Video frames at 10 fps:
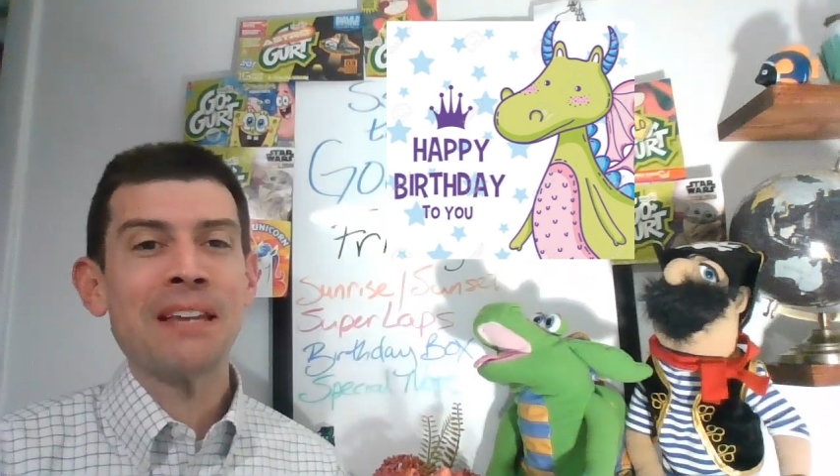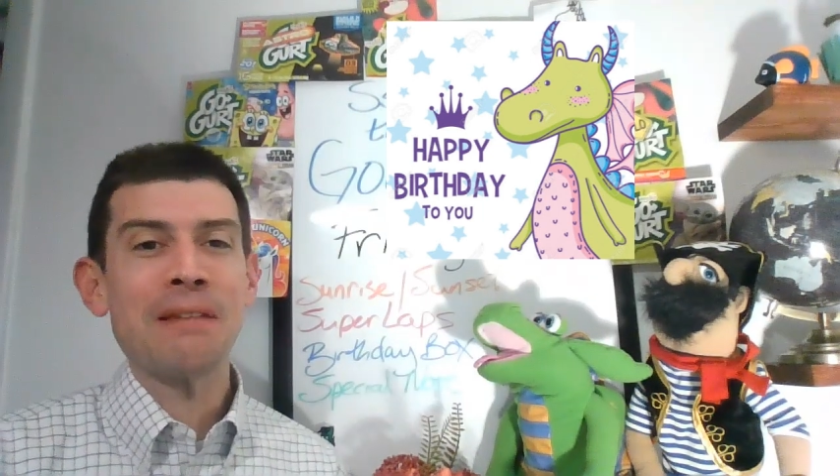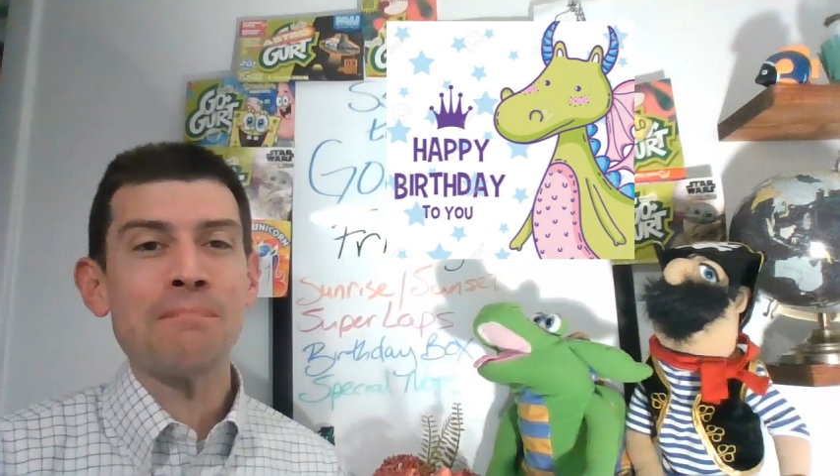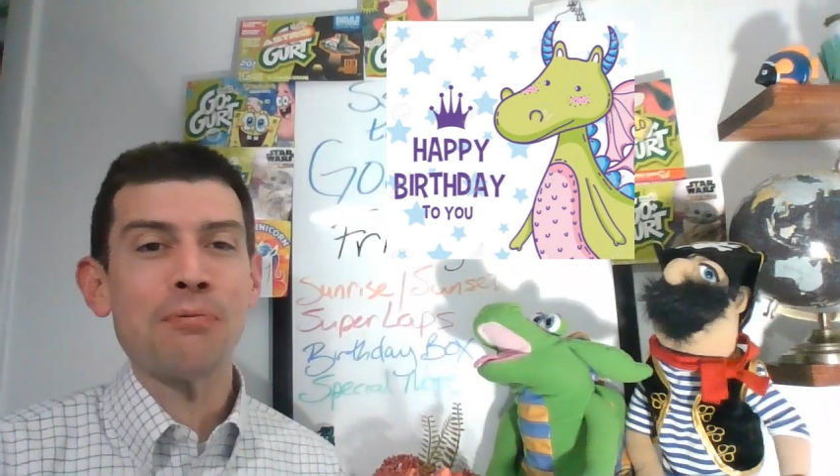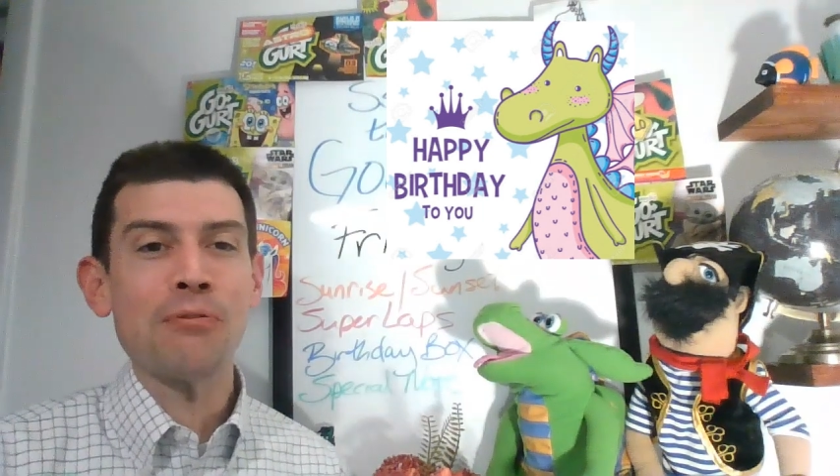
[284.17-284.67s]

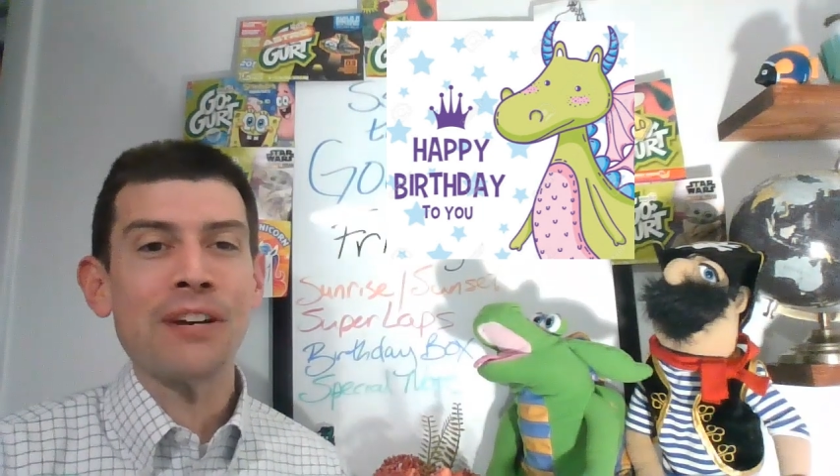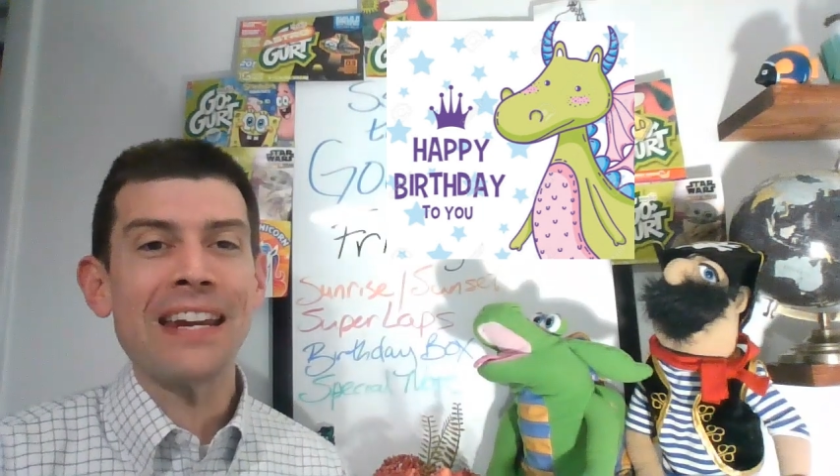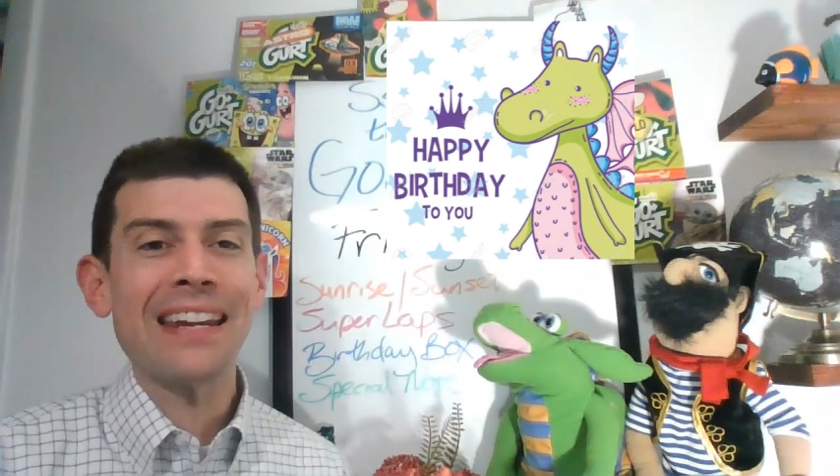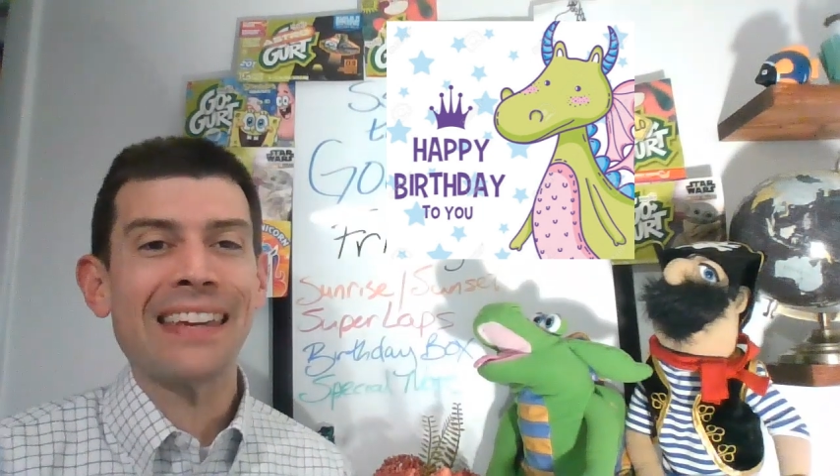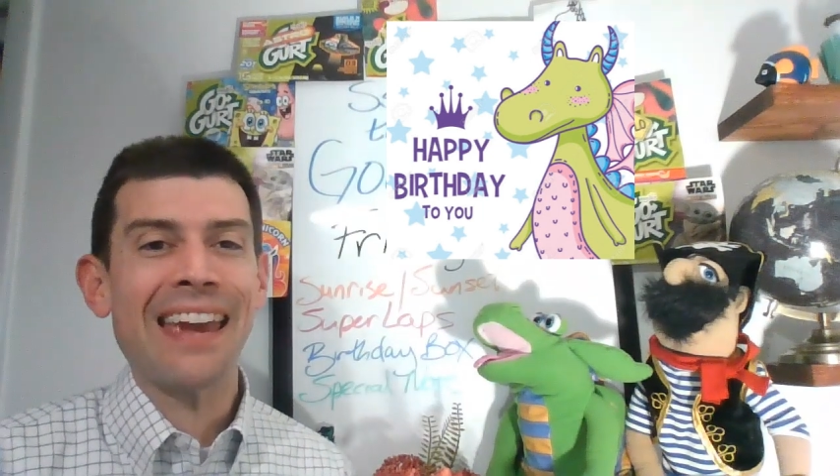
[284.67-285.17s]
in
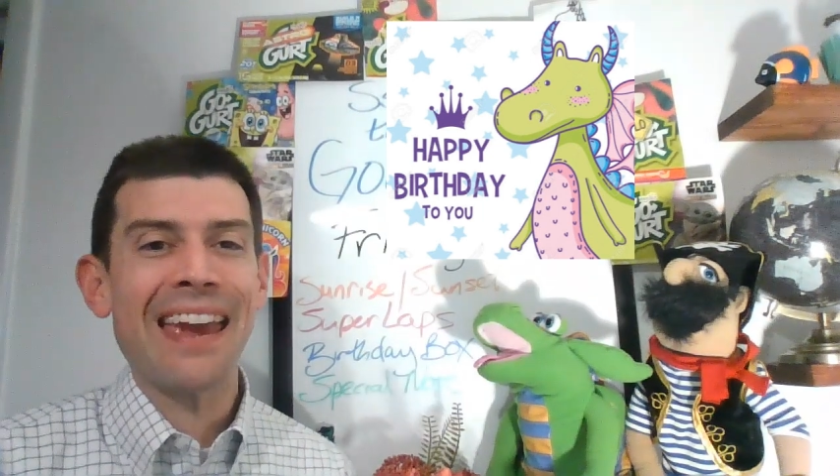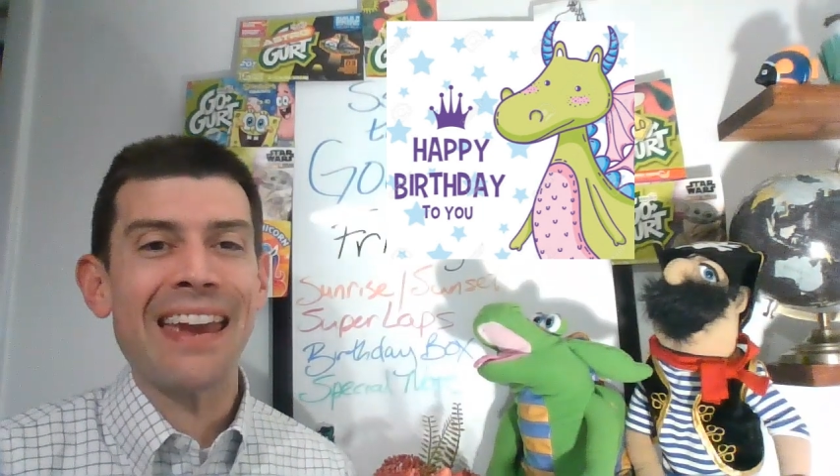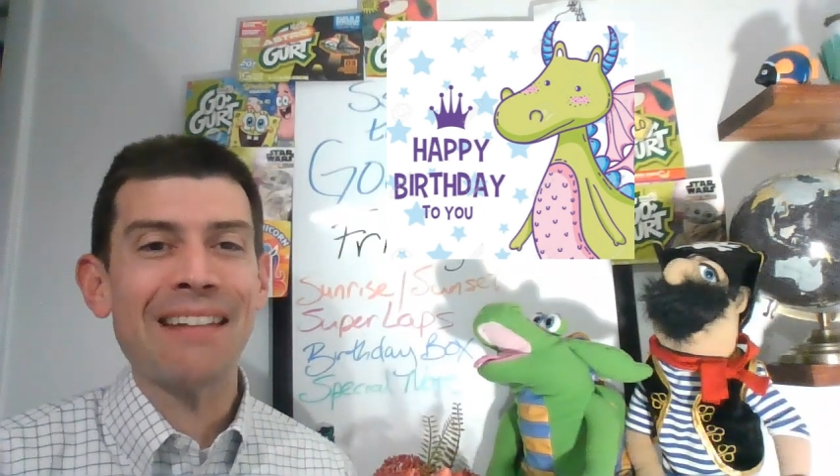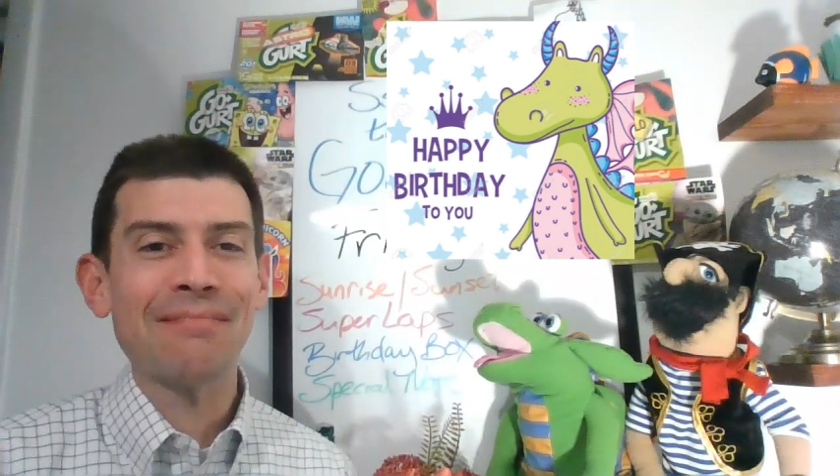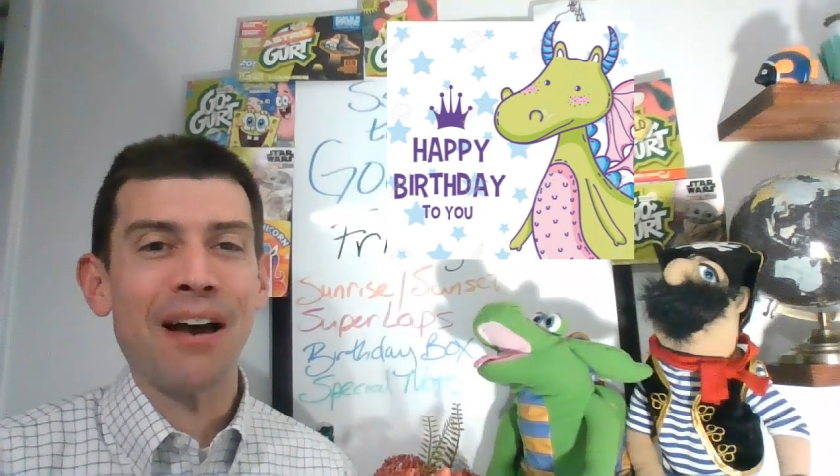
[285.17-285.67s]
pre-K.